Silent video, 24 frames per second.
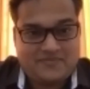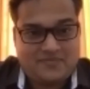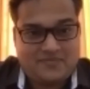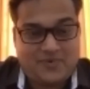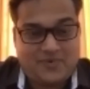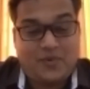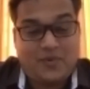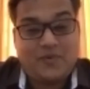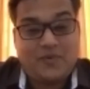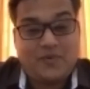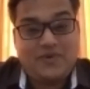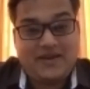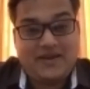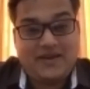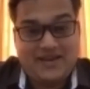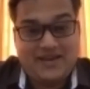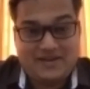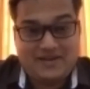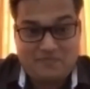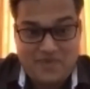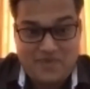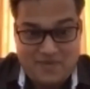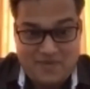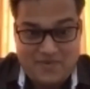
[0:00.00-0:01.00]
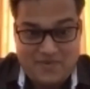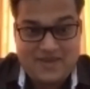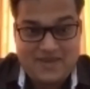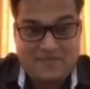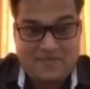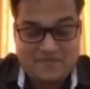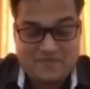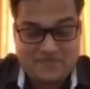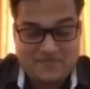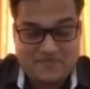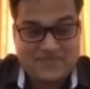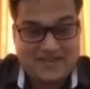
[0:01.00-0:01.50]
probably it may
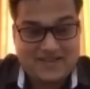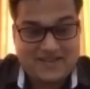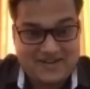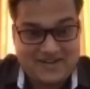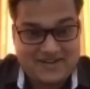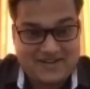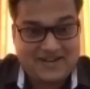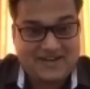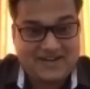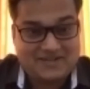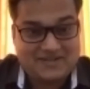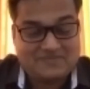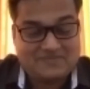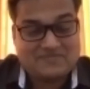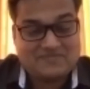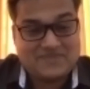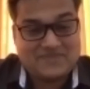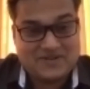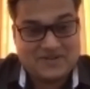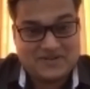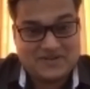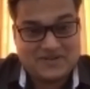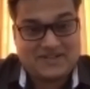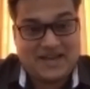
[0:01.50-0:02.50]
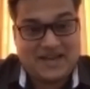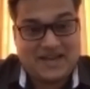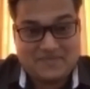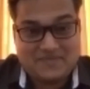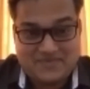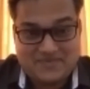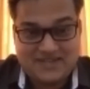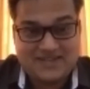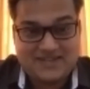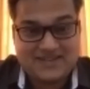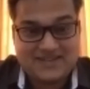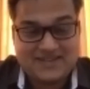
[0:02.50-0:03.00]
be a little, time
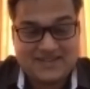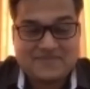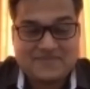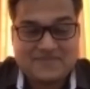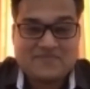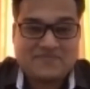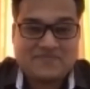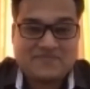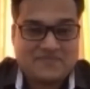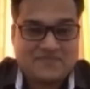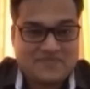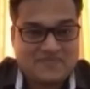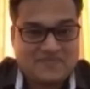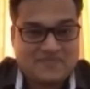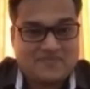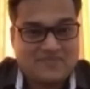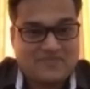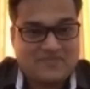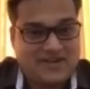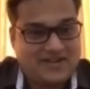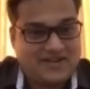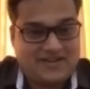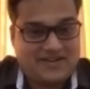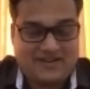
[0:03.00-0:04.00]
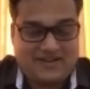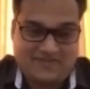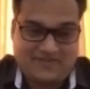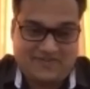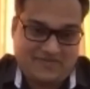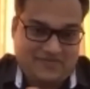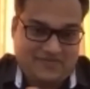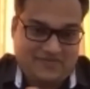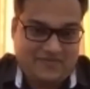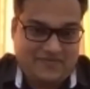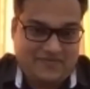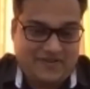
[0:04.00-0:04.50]
taking, but
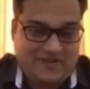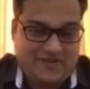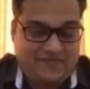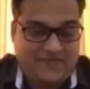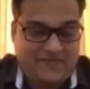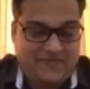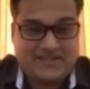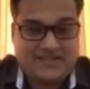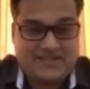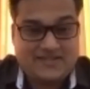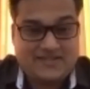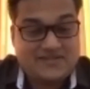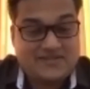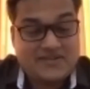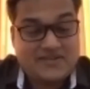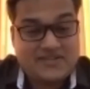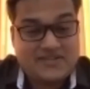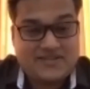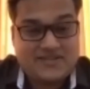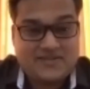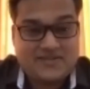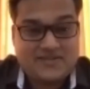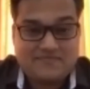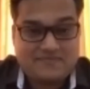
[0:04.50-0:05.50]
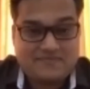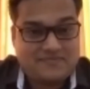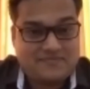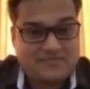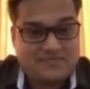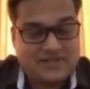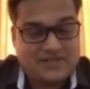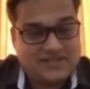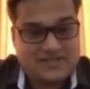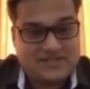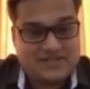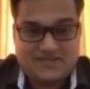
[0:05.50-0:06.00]
if it finds interesting,
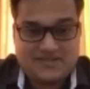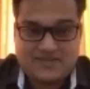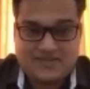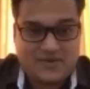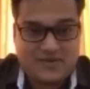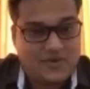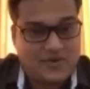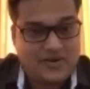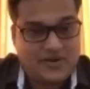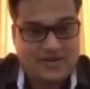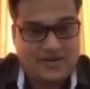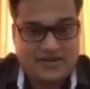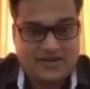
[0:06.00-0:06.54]
please go ahead.